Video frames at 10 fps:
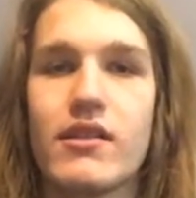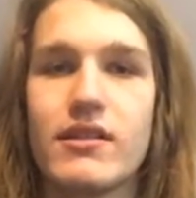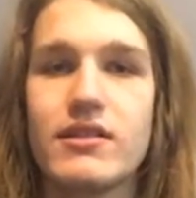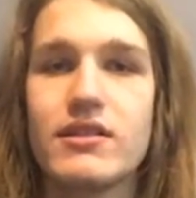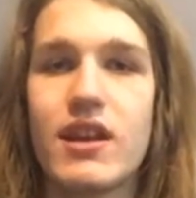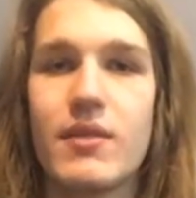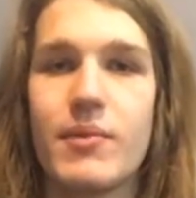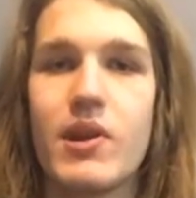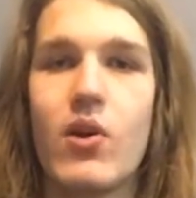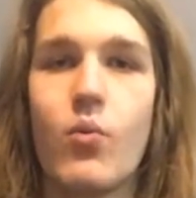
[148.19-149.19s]
This is going to
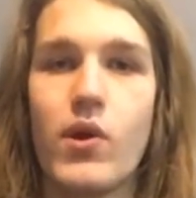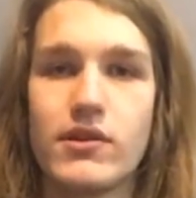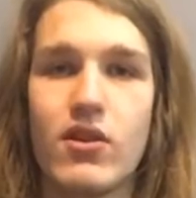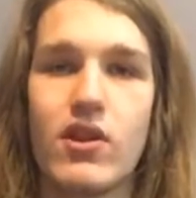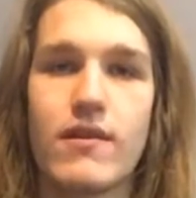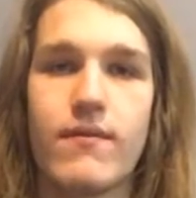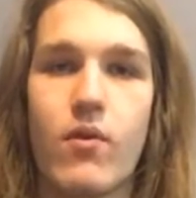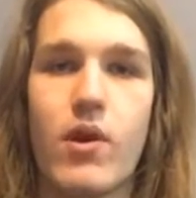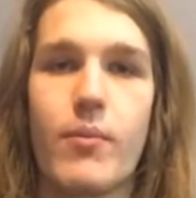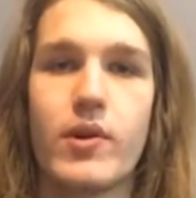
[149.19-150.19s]
be what to look
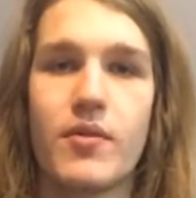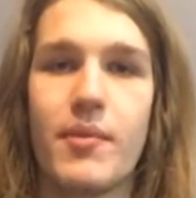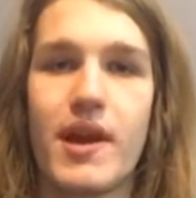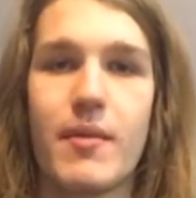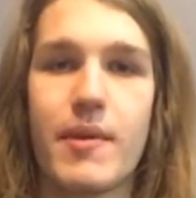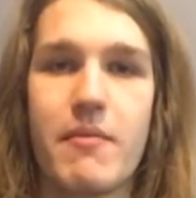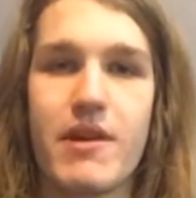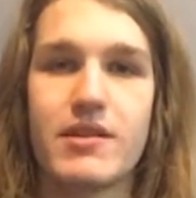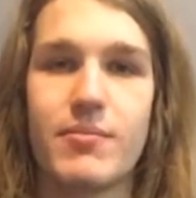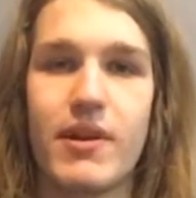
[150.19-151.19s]
for when you're buying a
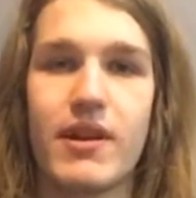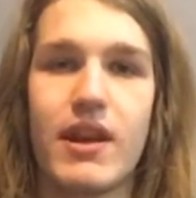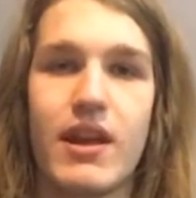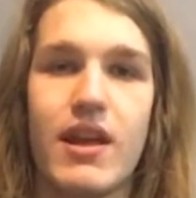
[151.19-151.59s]
BMX bike.